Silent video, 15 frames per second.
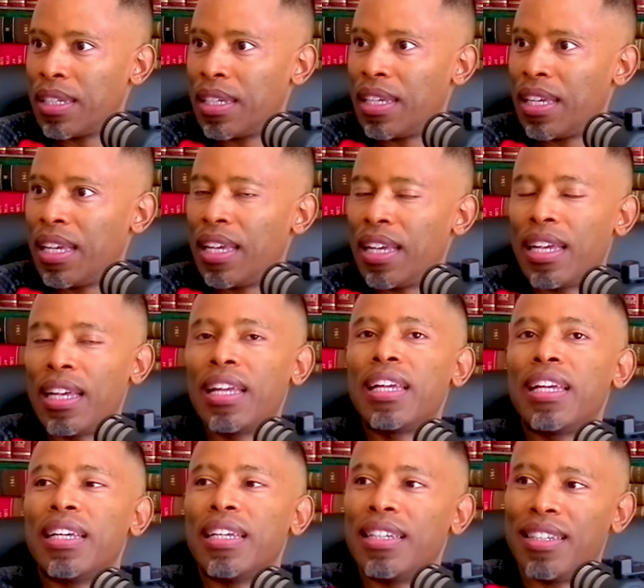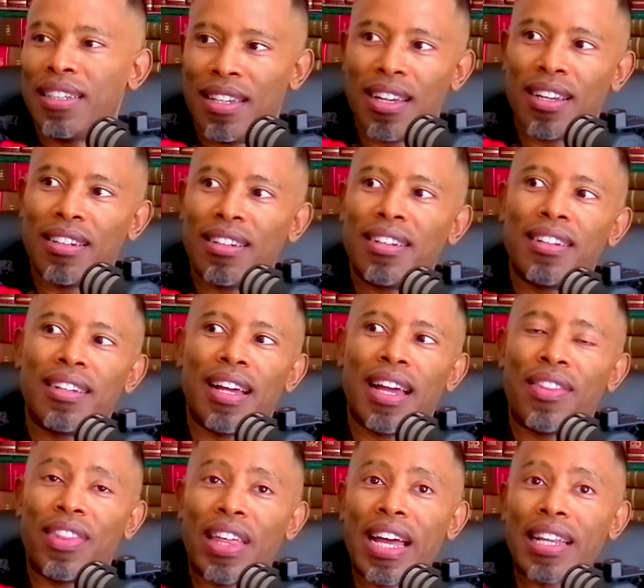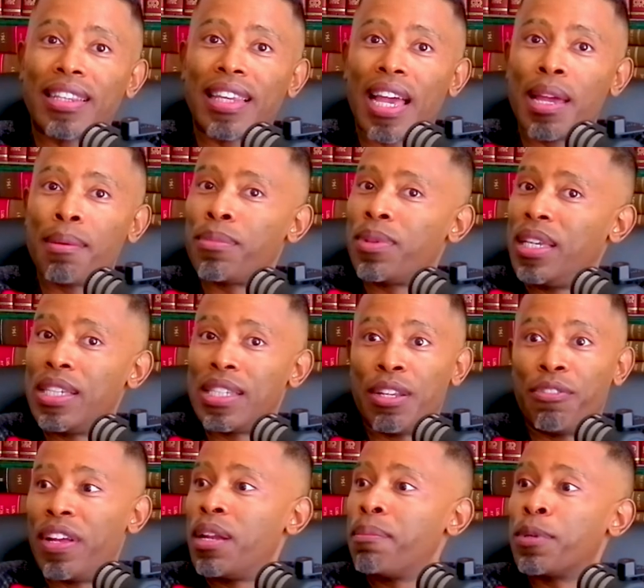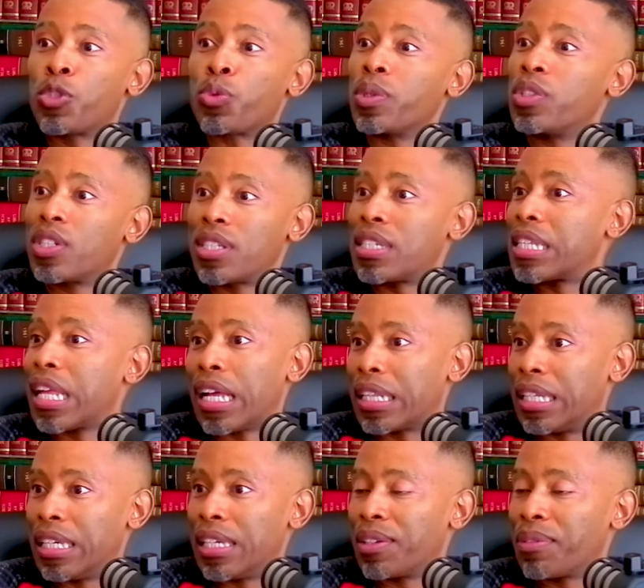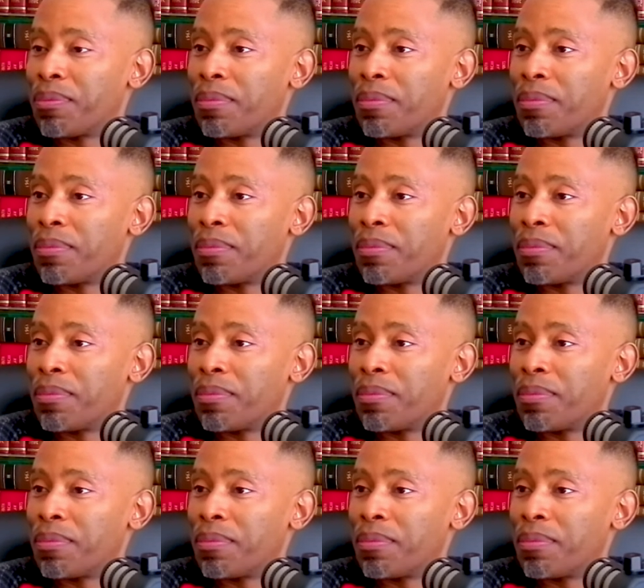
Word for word: Oh, Wilgeheuwel, yeah. Yeah. And that time, these developments were just starting.